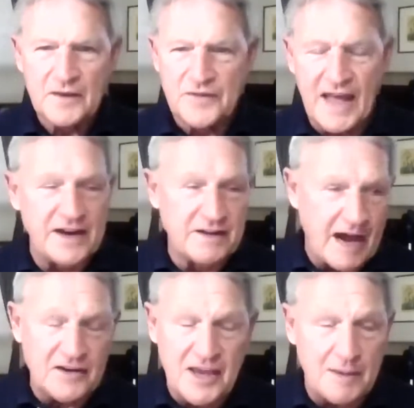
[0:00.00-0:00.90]
then
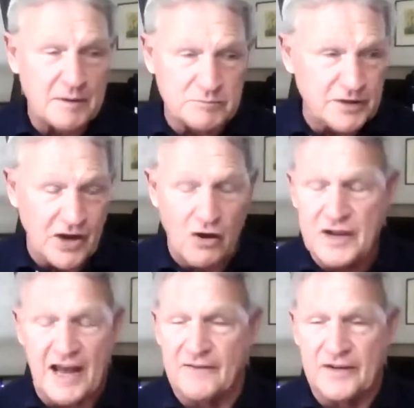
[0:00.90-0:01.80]
I'll give them a,
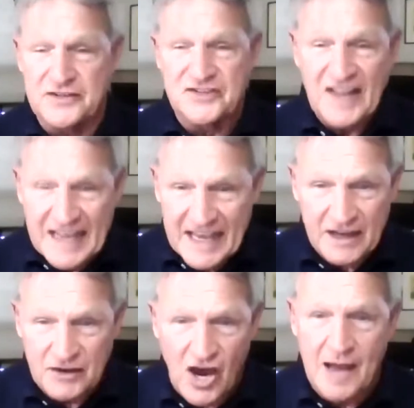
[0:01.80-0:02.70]
kind of a
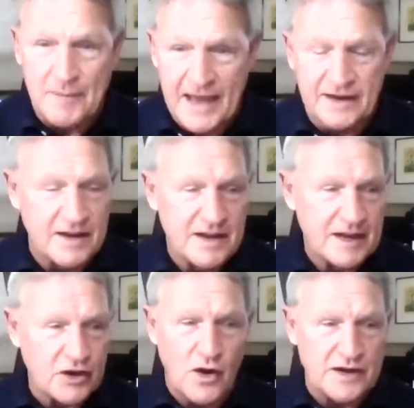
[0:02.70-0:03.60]
stinging comment
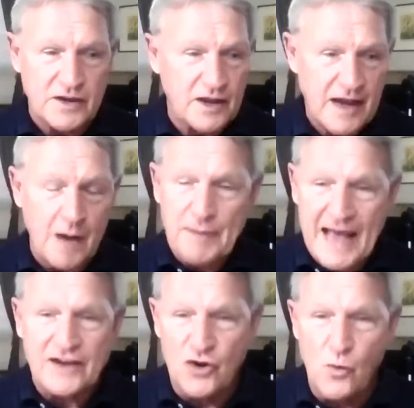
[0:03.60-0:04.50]
going, how
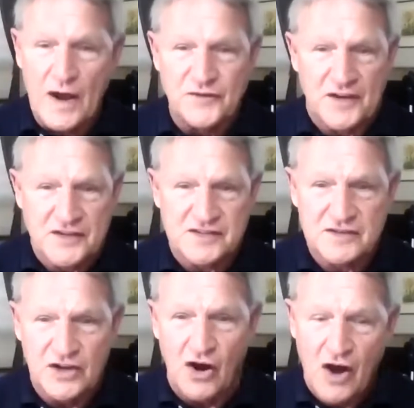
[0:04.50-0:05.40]
bad do you want
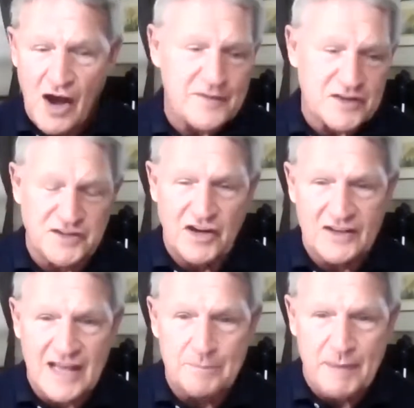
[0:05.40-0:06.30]
this? Obviously
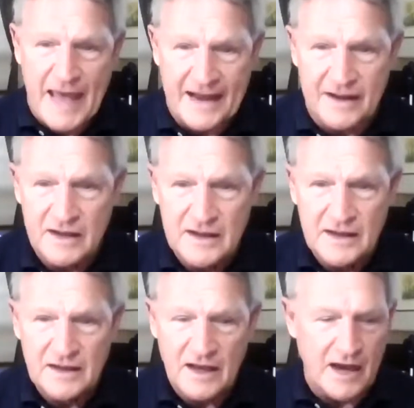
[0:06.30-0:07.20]
not that bad.
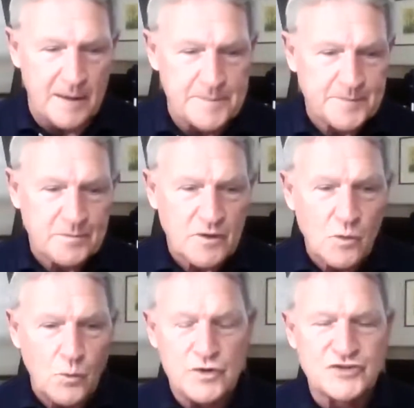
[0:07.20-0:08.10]

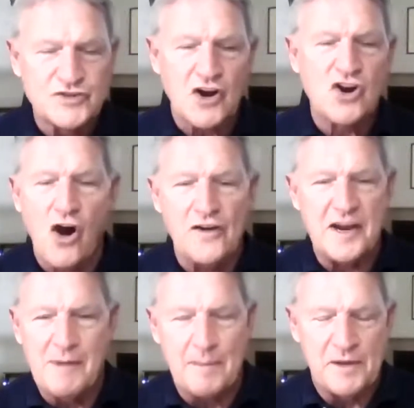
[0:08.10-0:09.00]
When you start
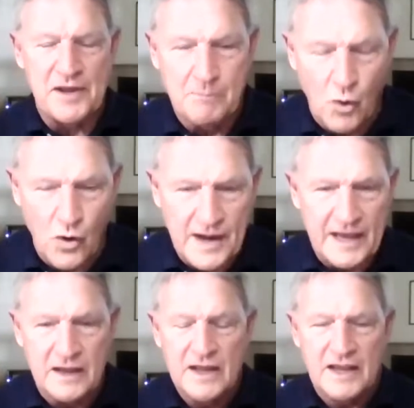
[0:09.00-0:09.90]
calling them up in the
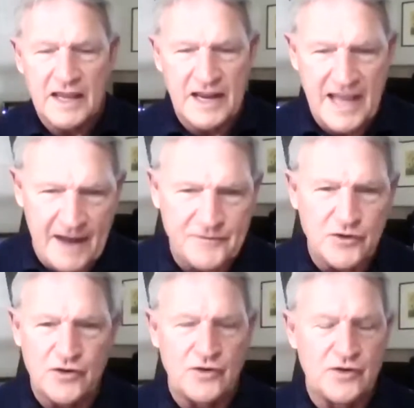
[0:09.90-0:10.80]
morning, in the
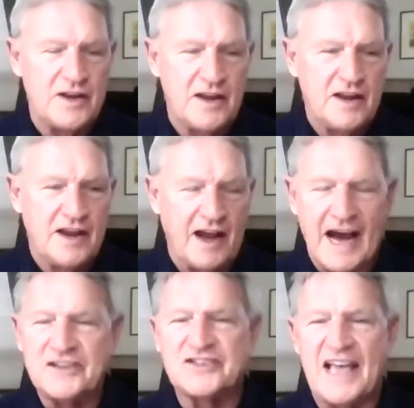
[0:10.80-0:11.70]
afternoon,
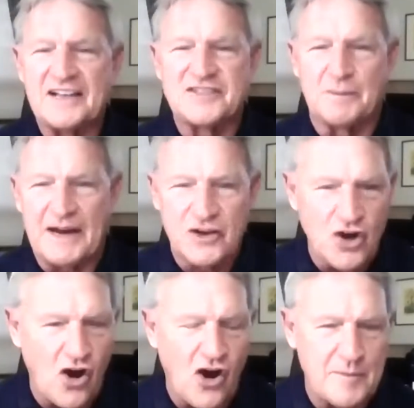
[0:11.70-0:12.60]
I just had somebody
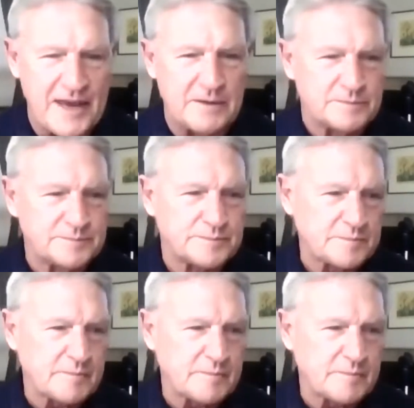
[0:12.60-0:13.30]
call me.